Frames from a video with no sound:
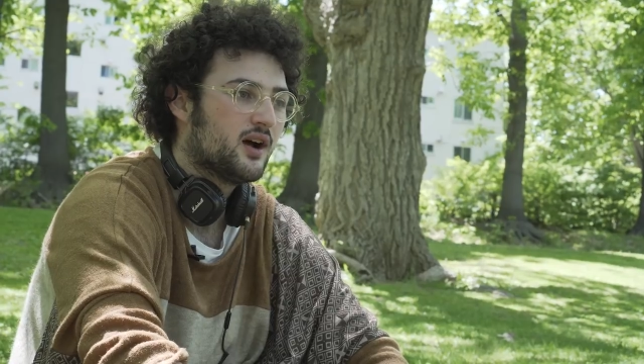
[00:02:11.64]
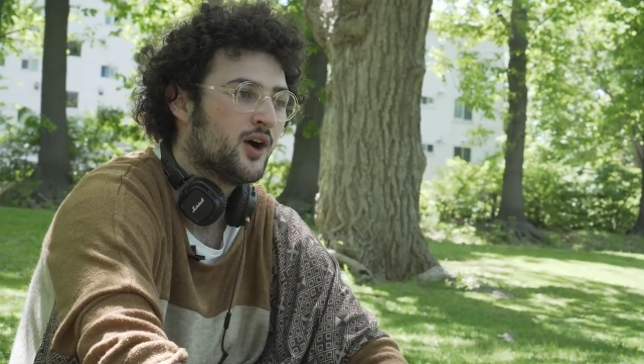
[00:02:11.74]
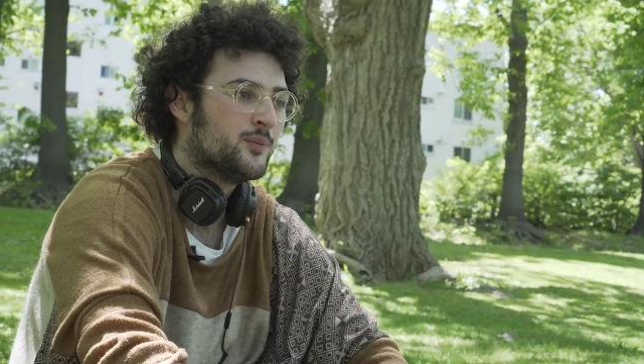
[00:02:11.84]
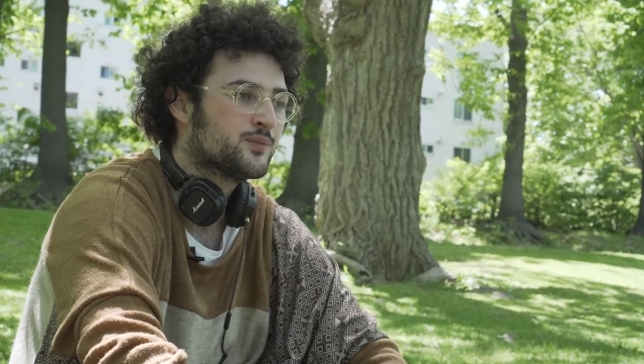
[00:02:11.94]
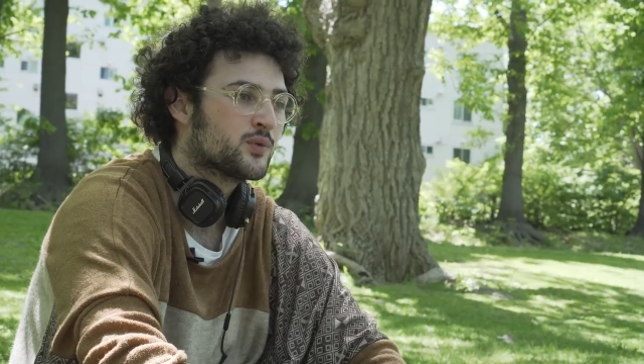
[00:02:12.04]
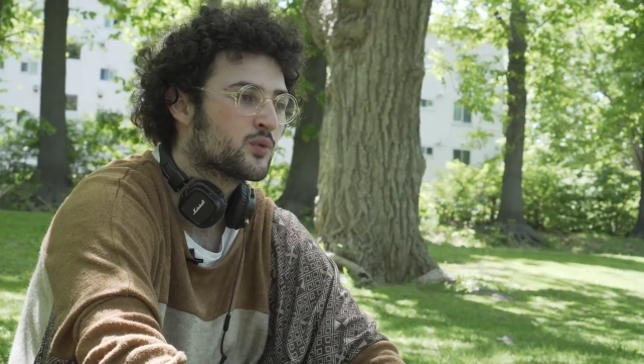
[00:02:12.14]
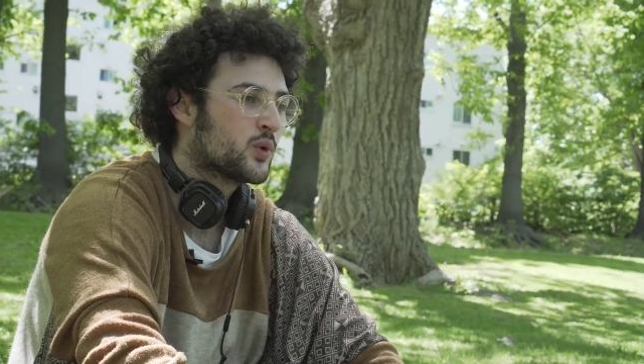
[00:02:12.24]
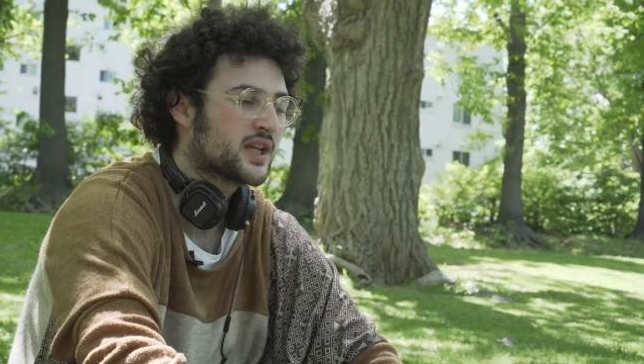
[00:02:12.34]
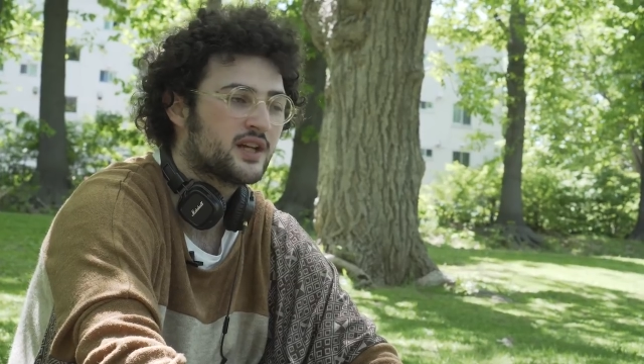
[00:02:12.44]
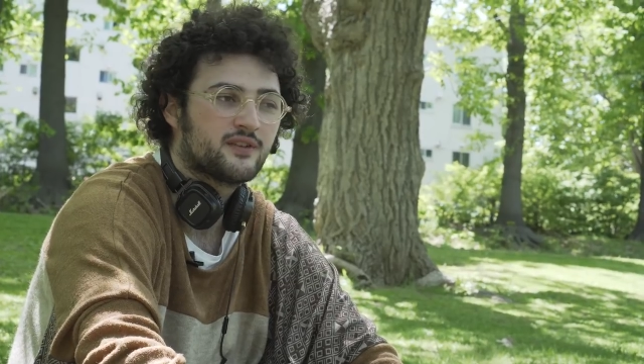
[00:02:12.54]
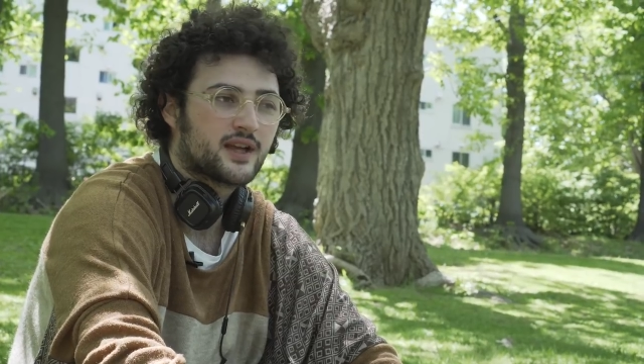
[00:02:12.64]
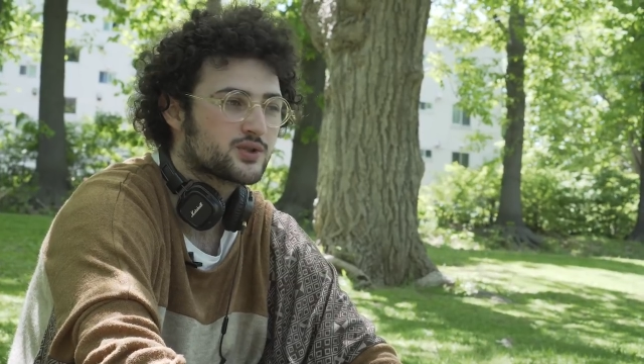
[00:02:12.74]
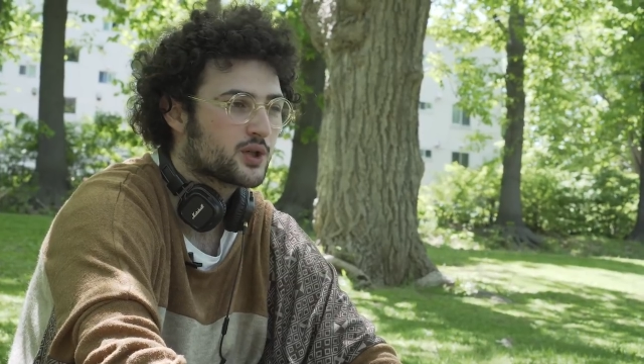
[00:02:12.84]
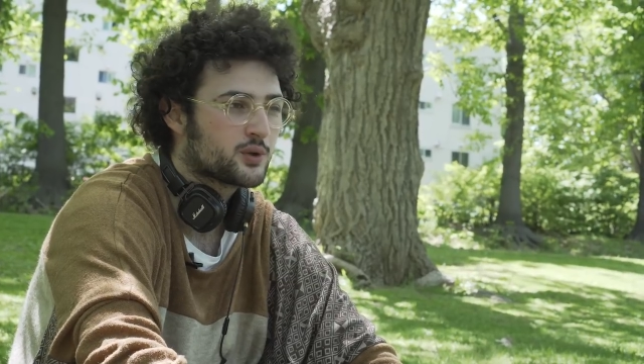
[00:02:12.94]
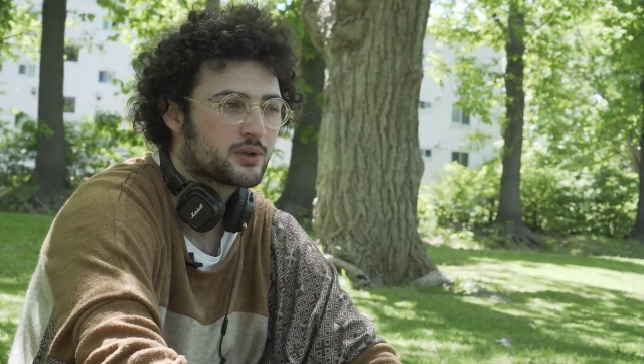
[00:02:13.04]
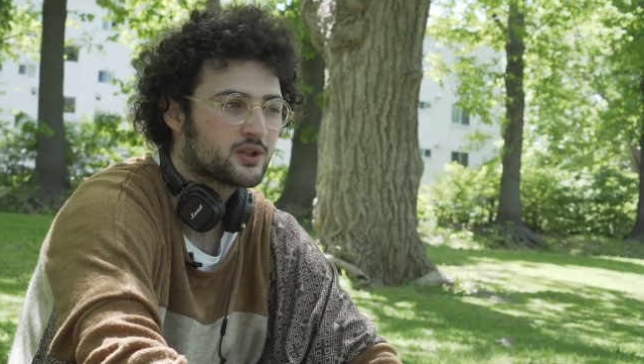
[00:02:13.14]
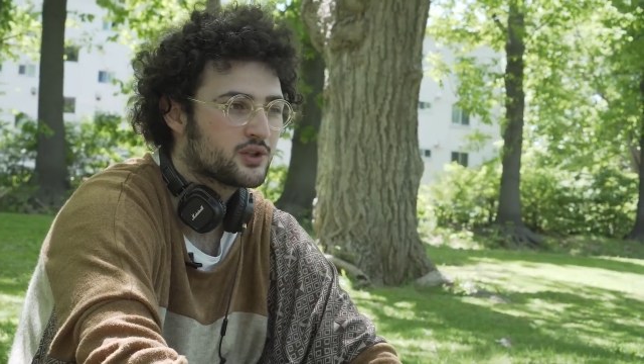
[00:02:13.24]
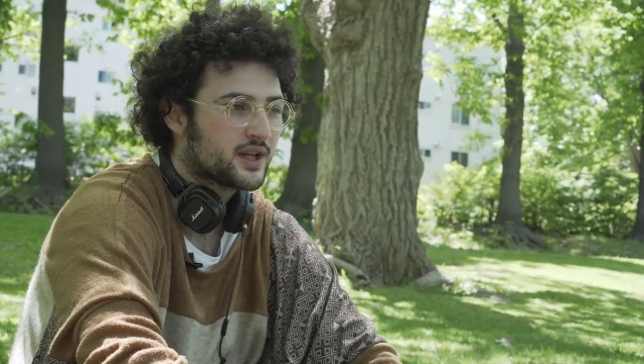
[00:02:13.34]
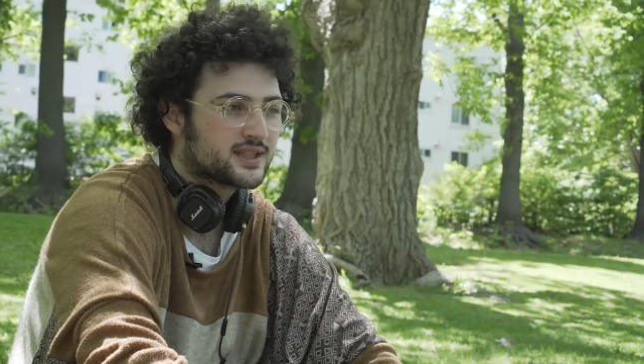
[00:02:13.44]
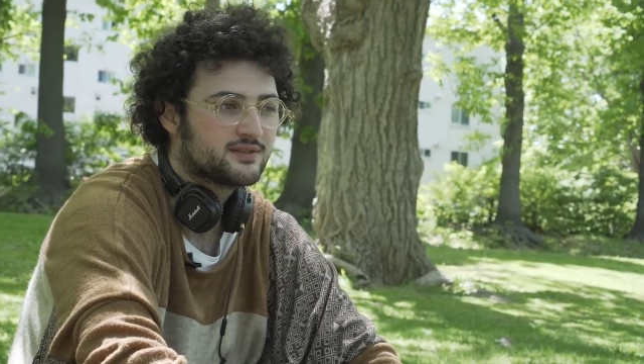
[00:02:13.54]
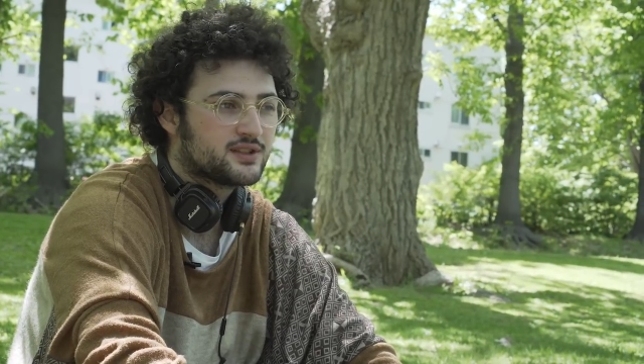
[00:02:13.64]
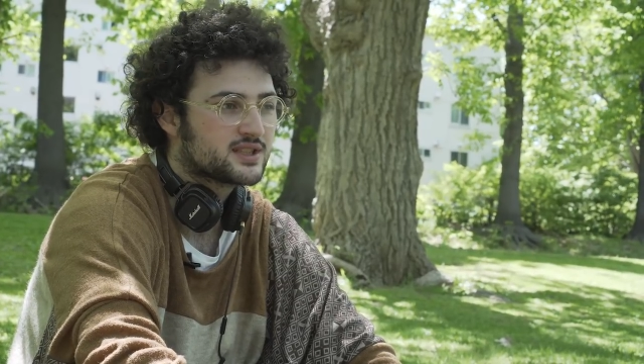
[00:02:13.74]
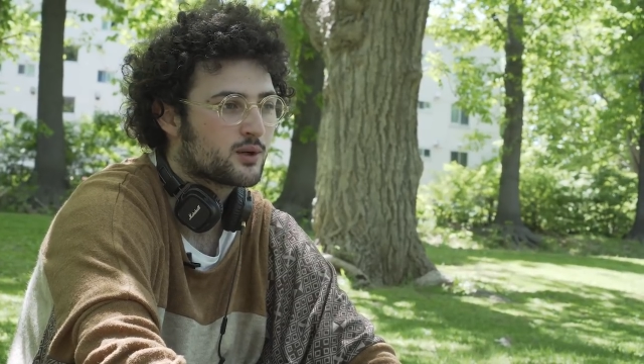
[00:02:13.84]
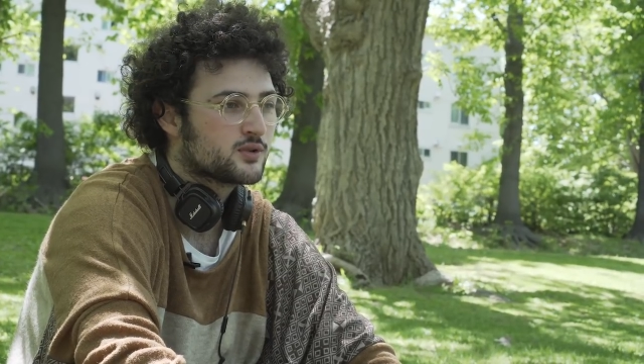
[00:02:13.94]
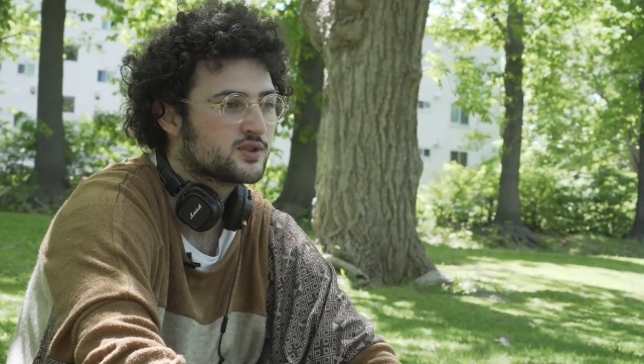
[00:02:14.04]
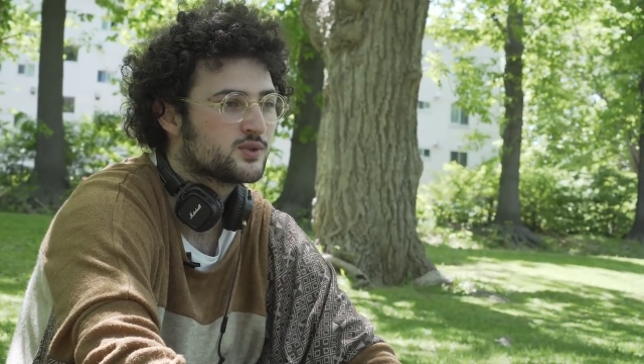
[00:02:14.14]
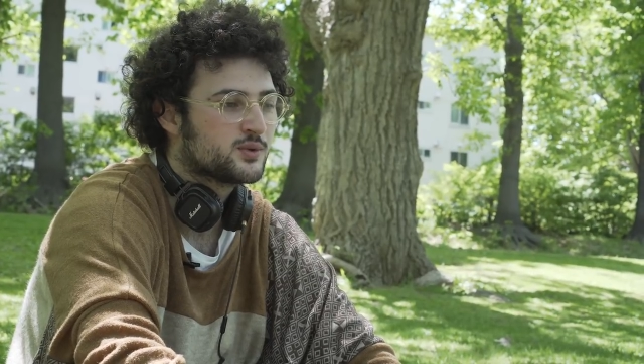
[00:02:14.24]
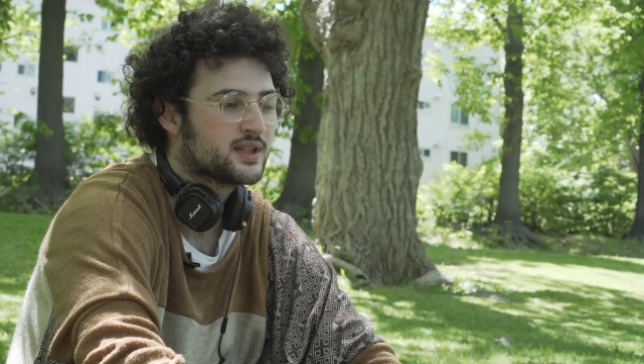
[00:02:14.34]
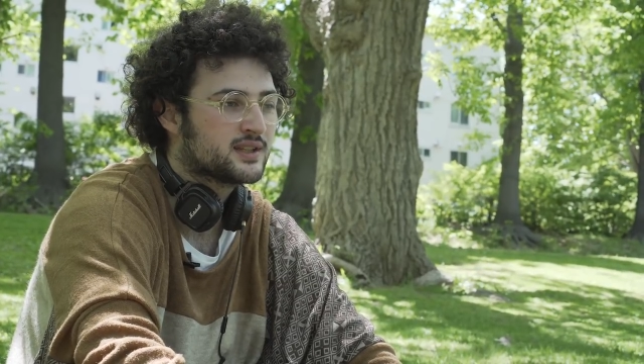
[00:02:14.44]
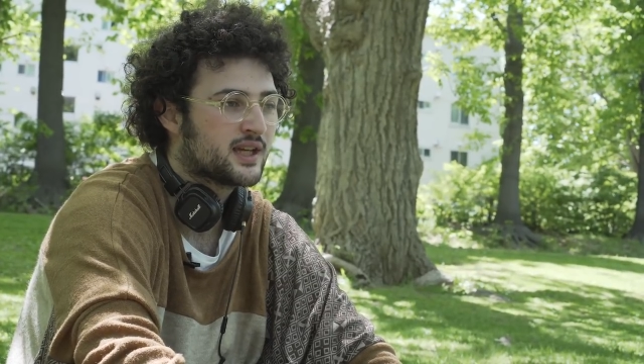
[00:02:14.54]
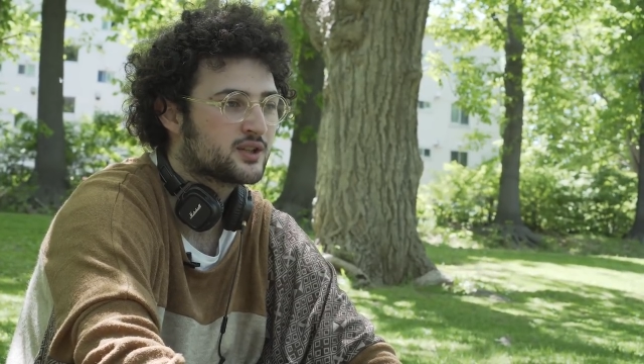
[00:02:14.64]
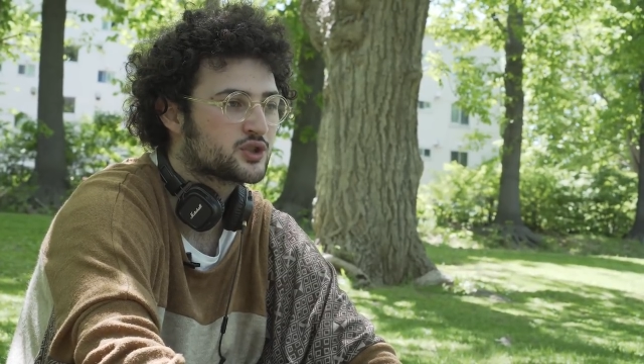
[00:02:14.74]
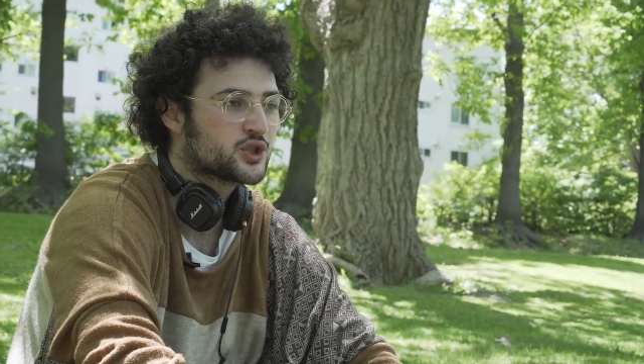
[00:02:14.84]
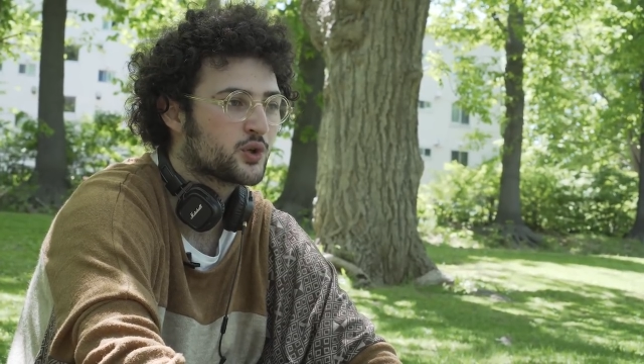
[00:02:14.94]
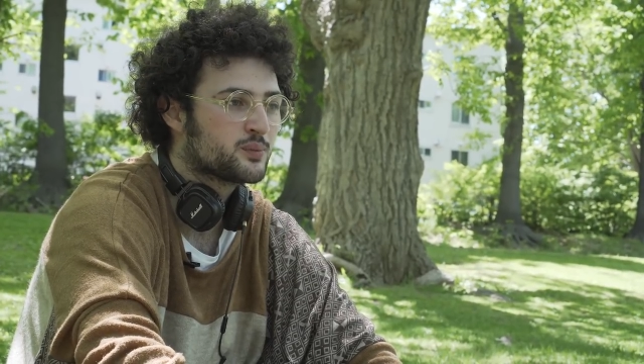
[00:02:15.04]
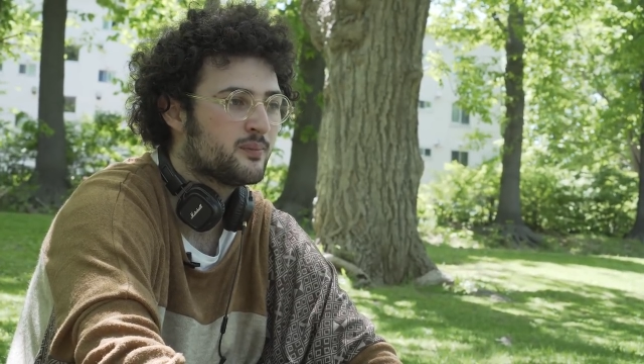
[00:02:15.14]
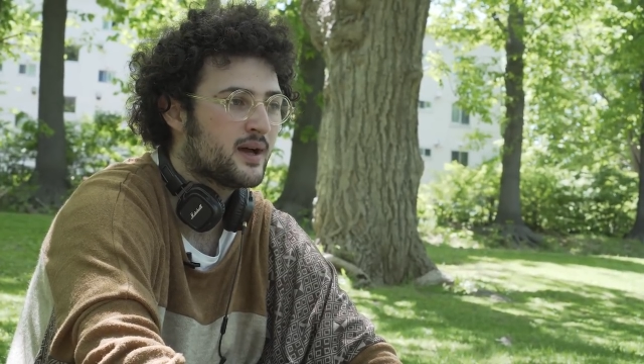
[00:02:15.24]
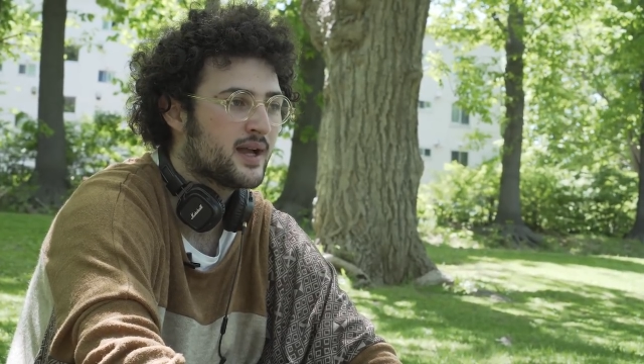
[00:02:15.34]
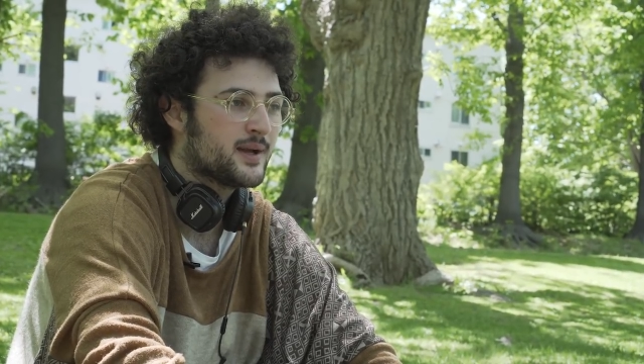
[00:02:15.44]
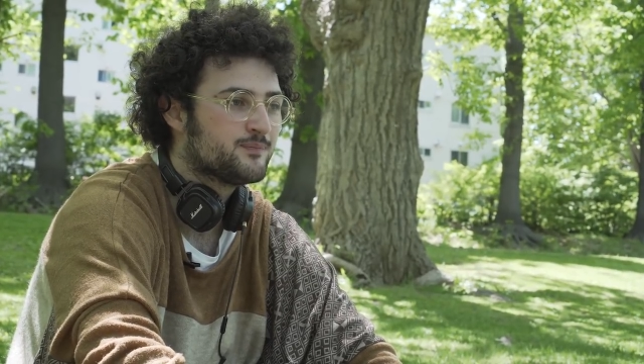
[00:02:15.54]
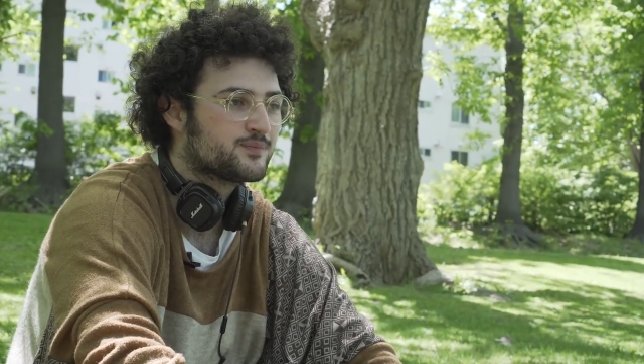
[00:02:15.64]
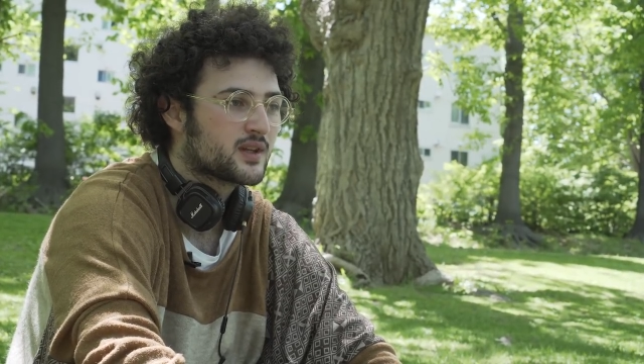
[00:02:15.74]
um, what kind of extracurricular activities I was doing that showed my